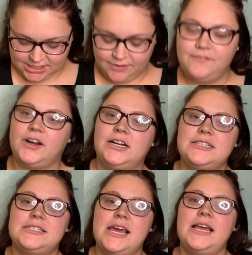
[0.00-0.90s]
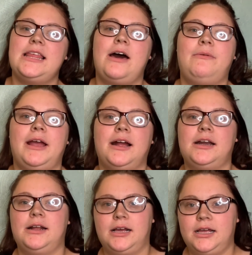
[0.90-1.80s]
the first thing that we are
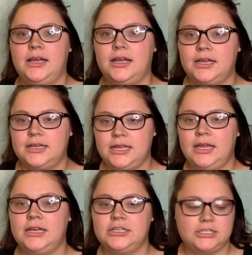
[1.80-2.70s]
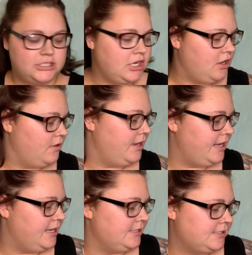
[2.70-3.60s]
going to show
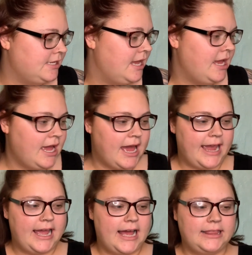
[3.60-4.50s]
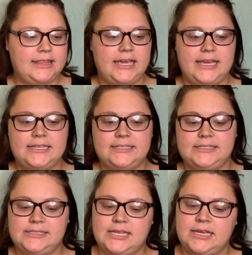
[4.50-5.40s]
is I got
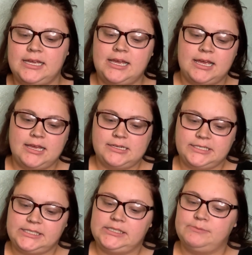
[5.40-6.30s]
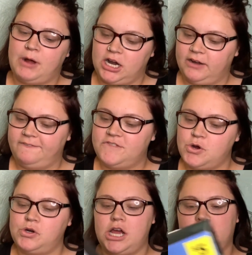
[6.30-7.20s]
this
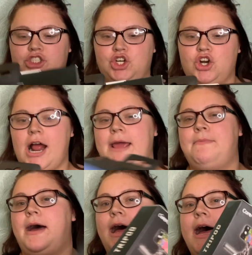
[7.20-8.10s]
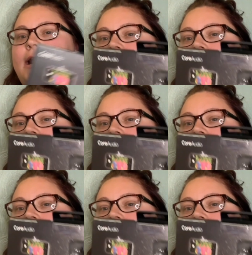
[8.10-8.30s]
smartphone tripod